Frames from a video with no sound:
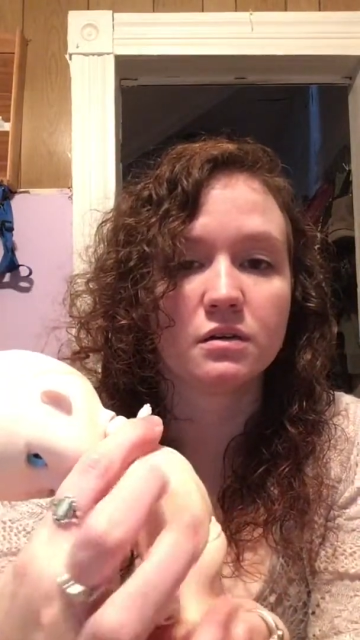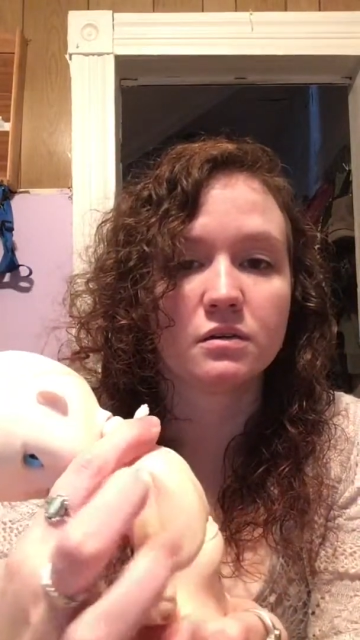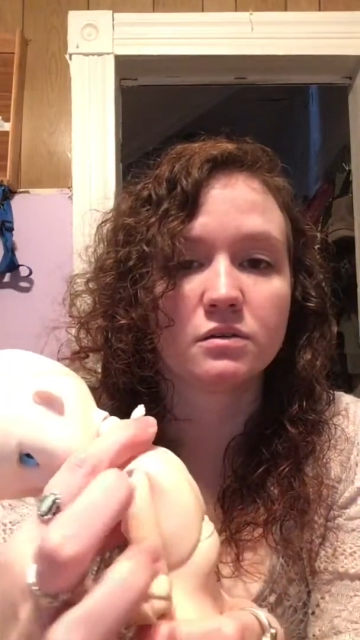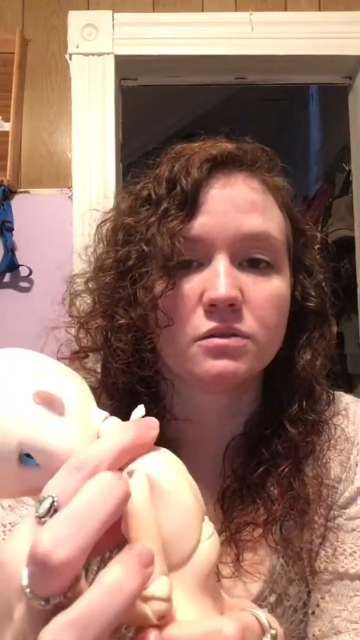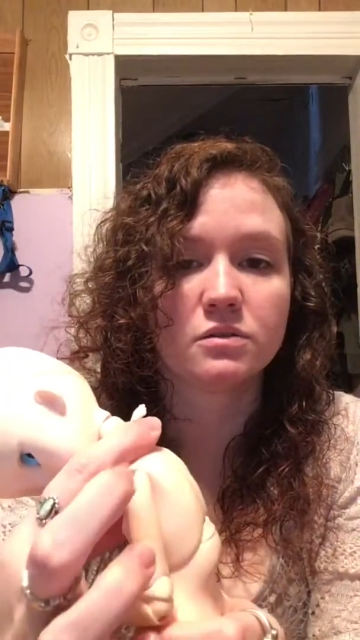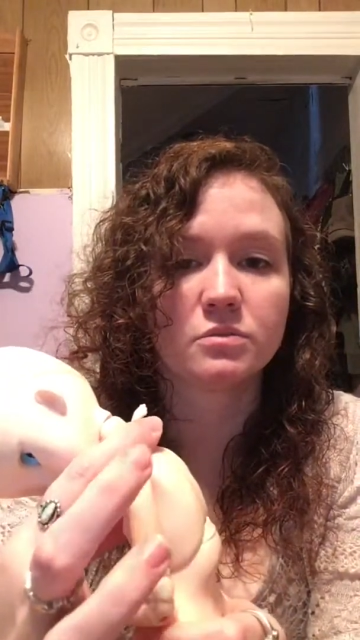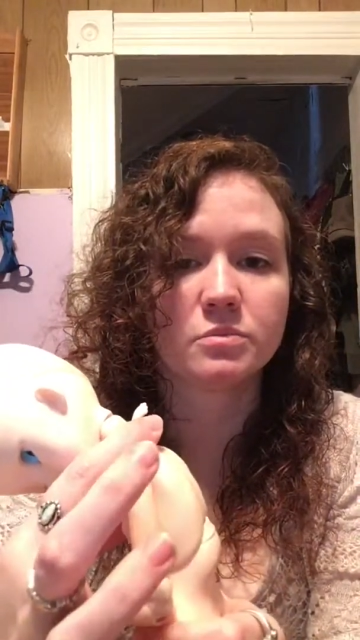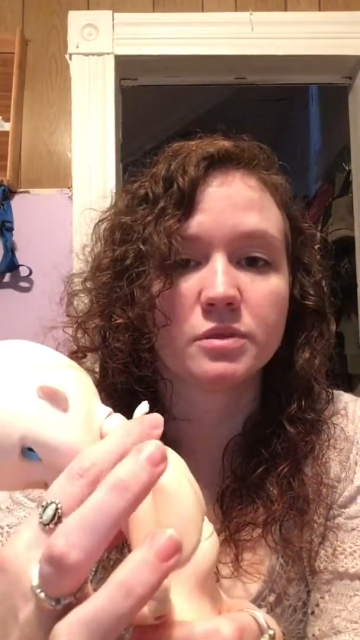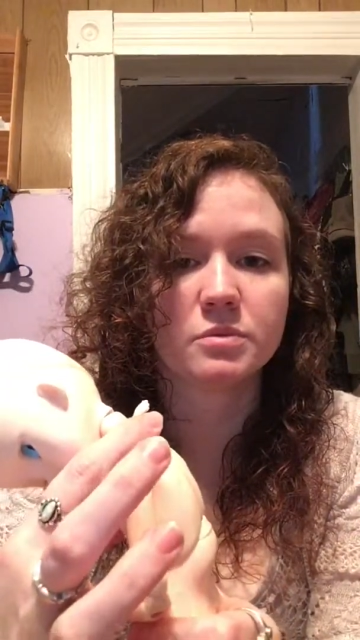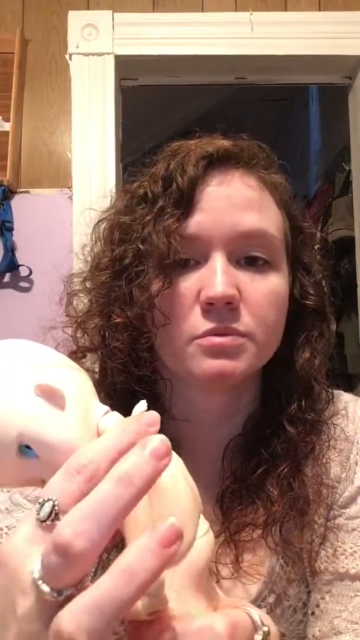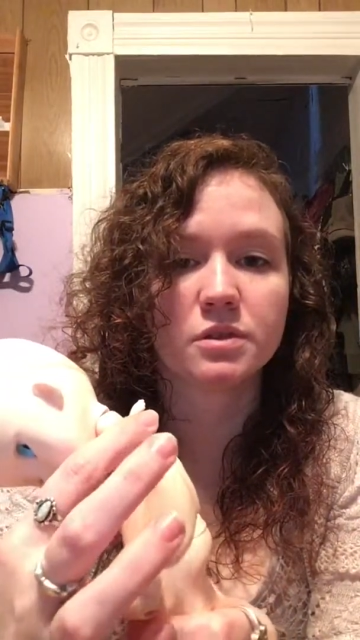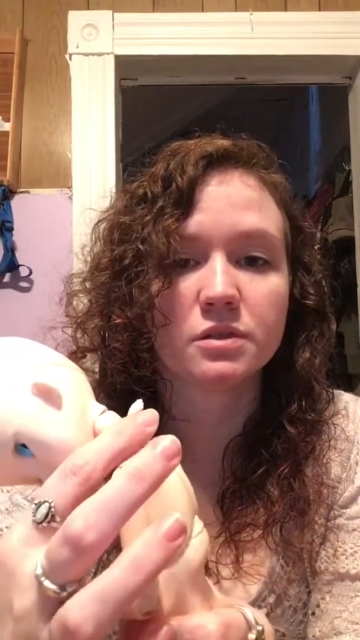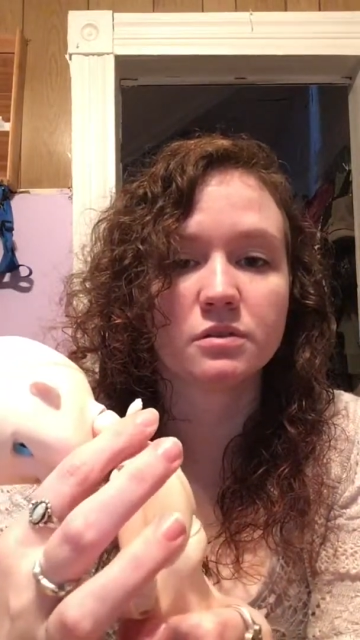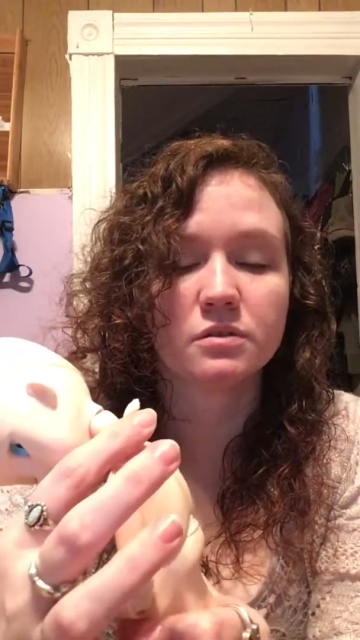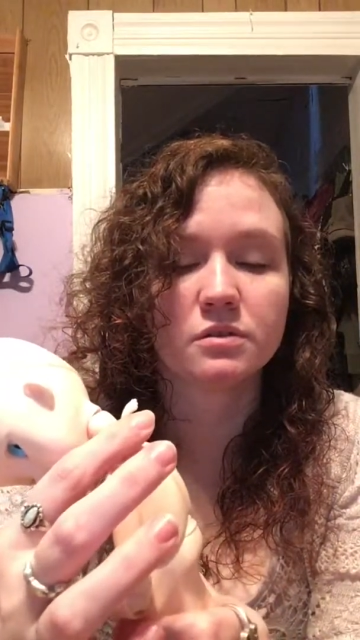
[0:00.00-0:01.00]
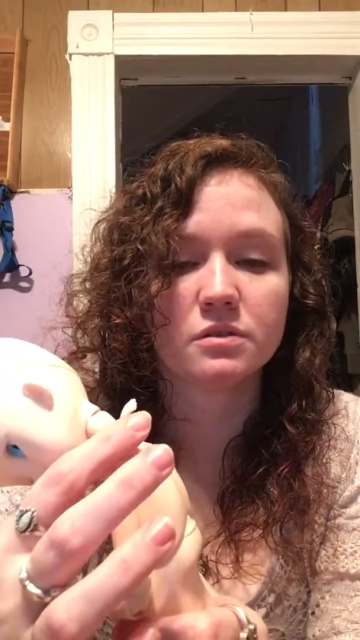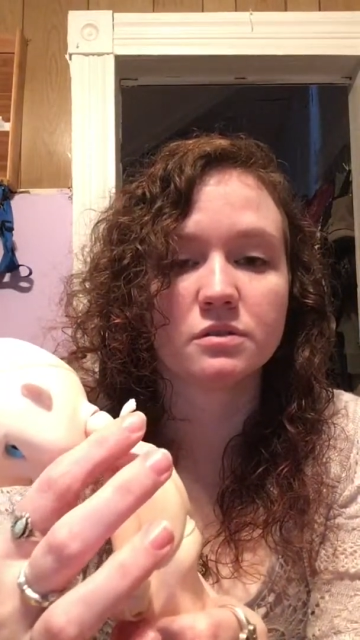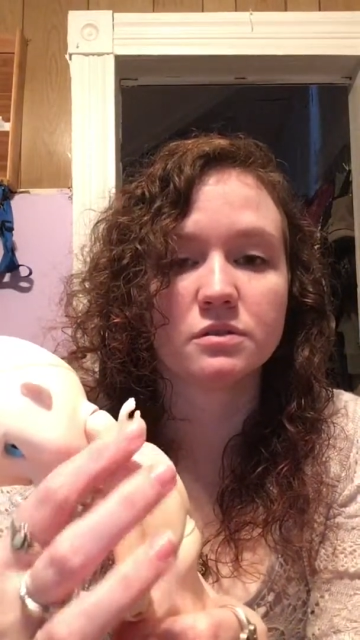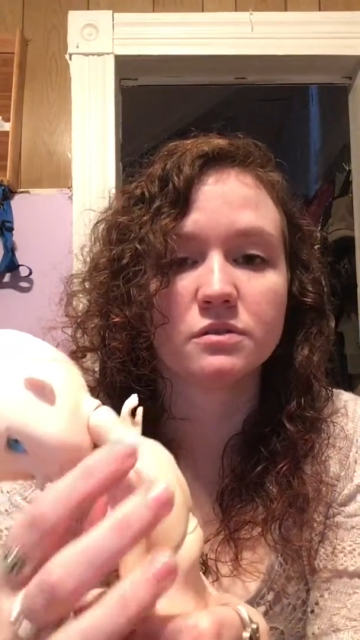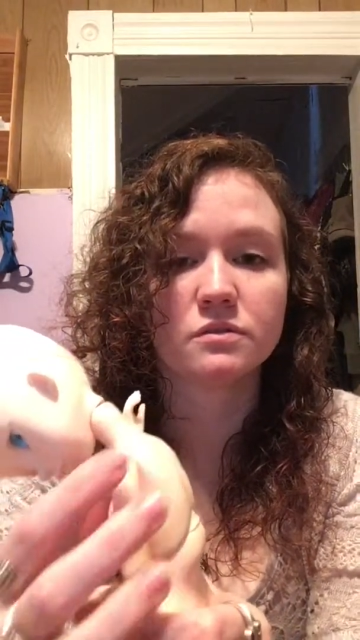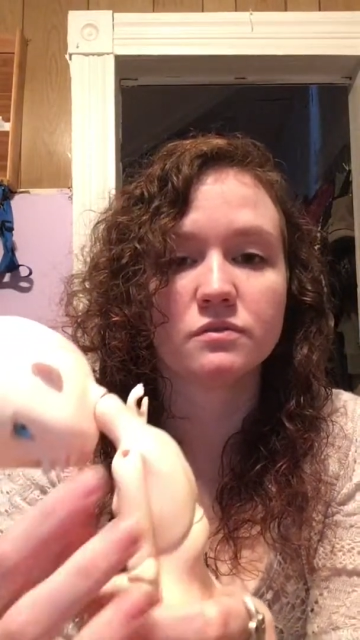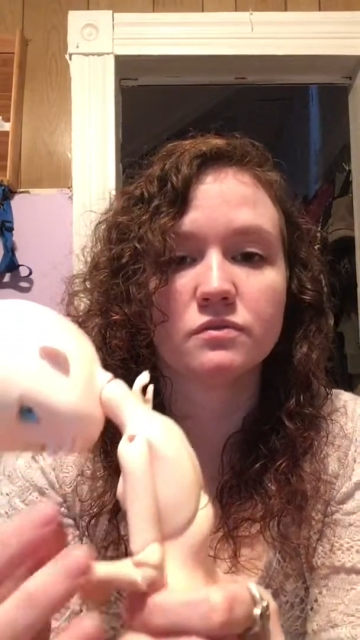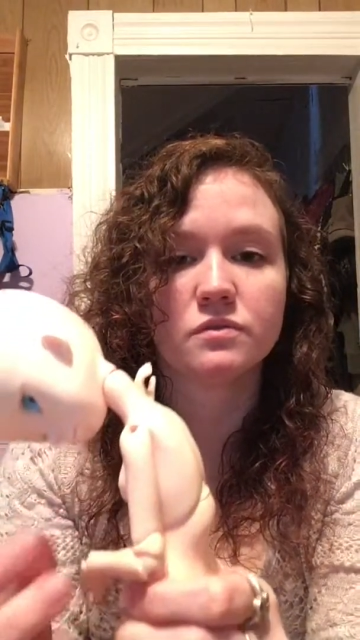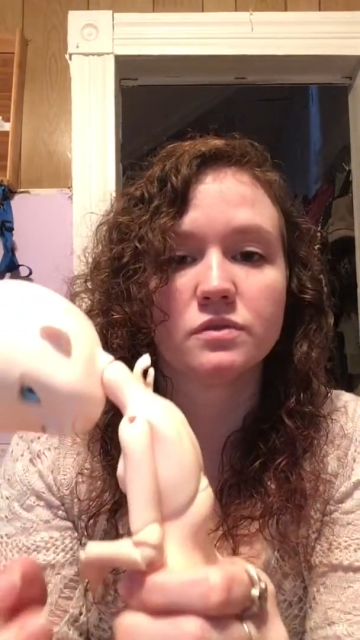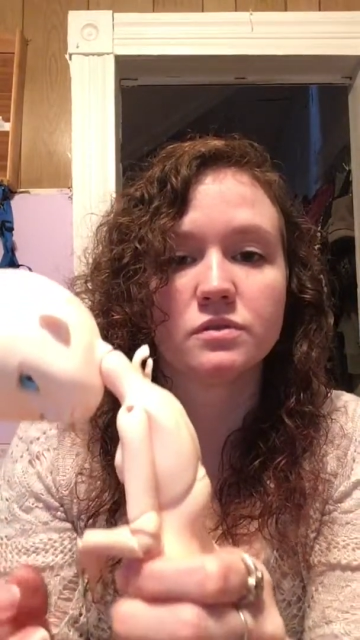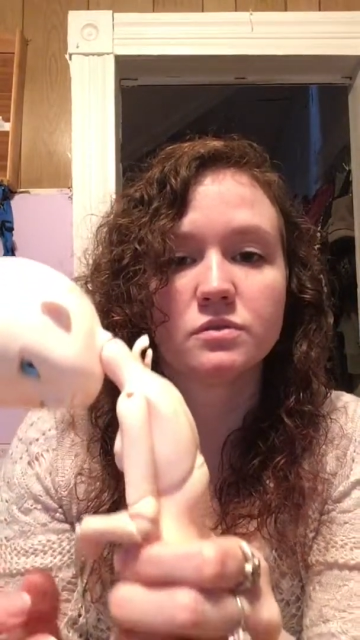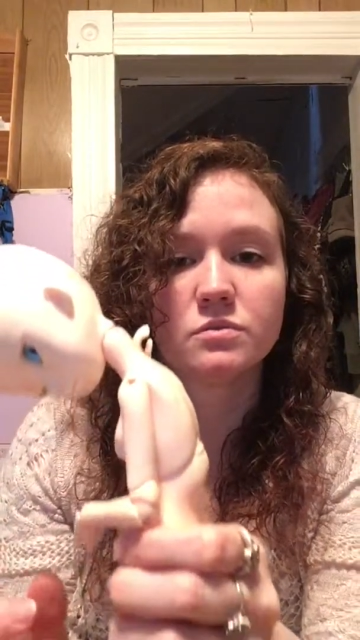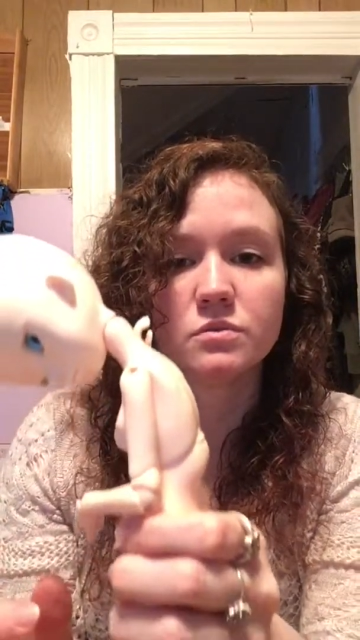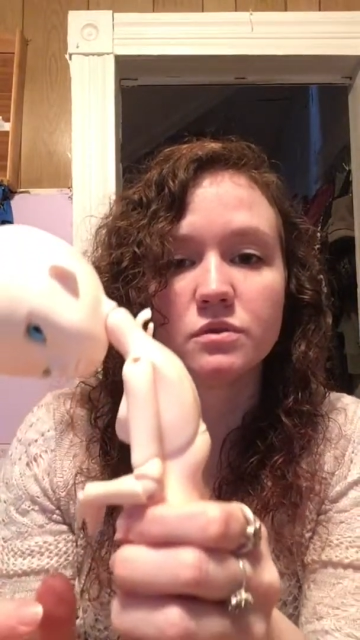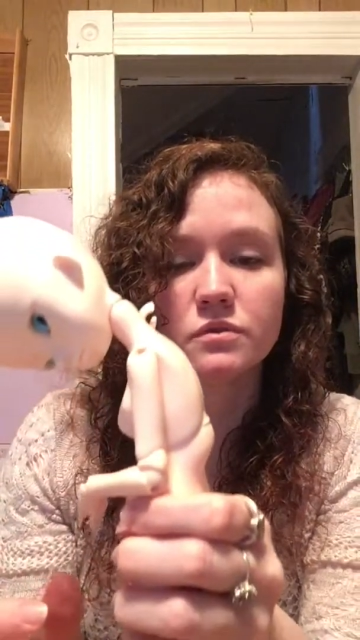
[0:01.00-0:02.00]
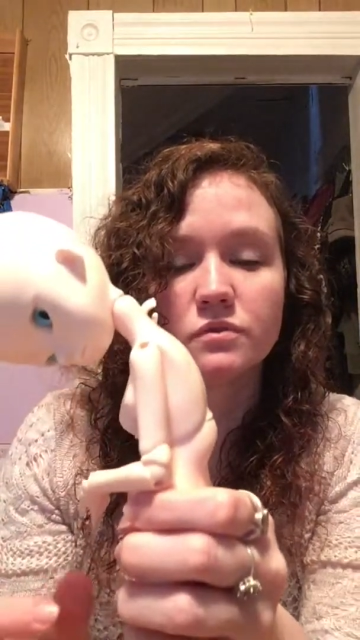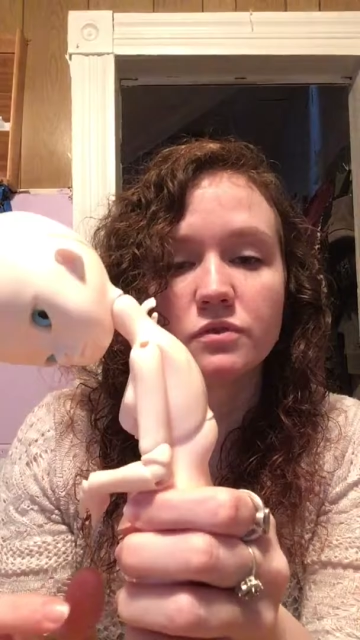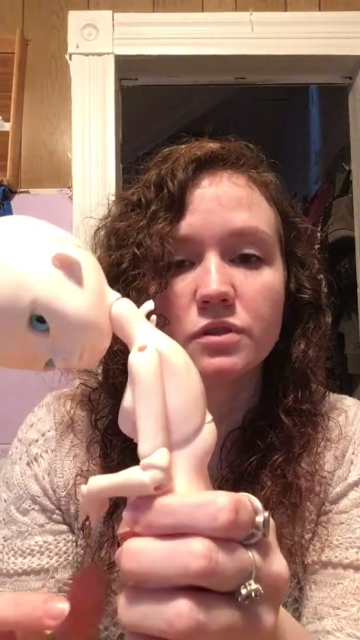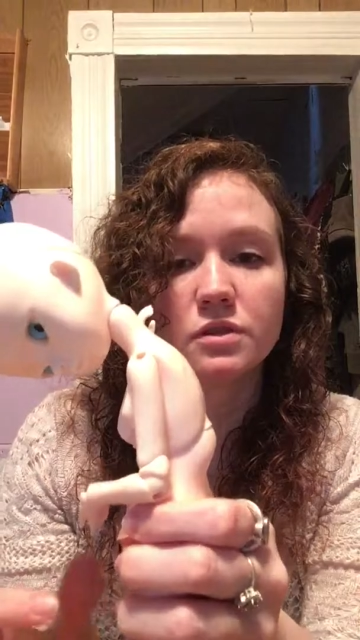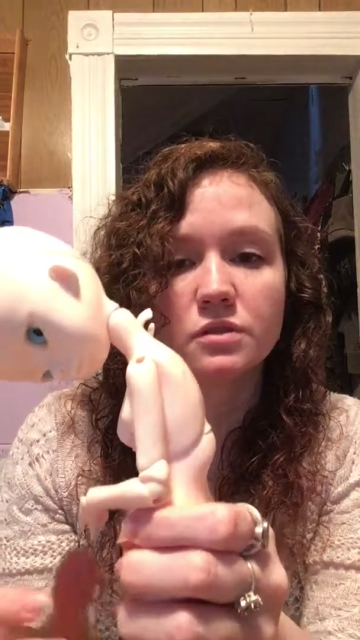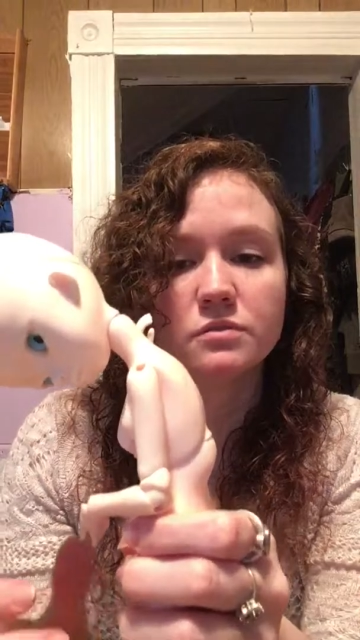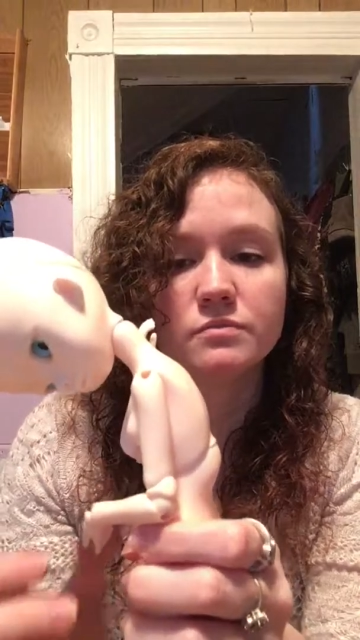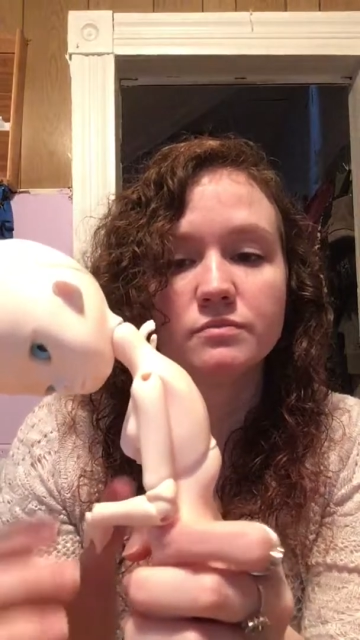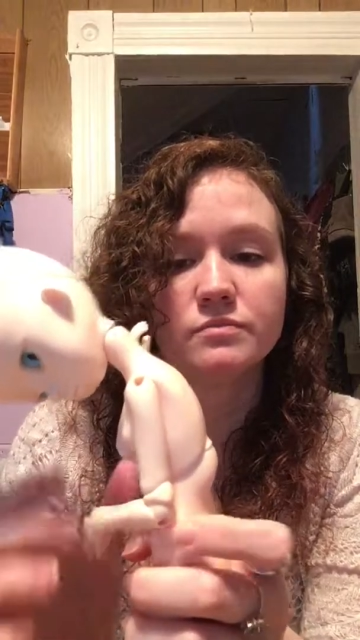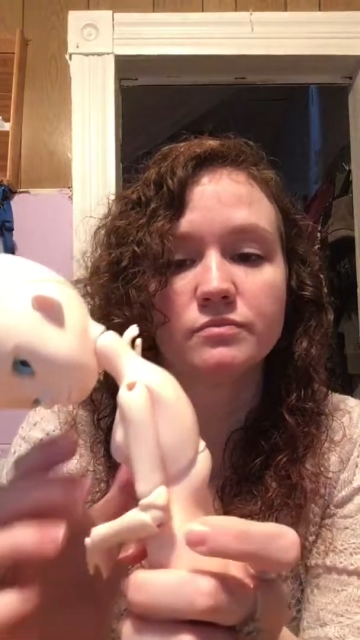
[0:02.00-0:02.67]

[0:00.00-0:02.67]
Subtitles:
a little bit better than if the front.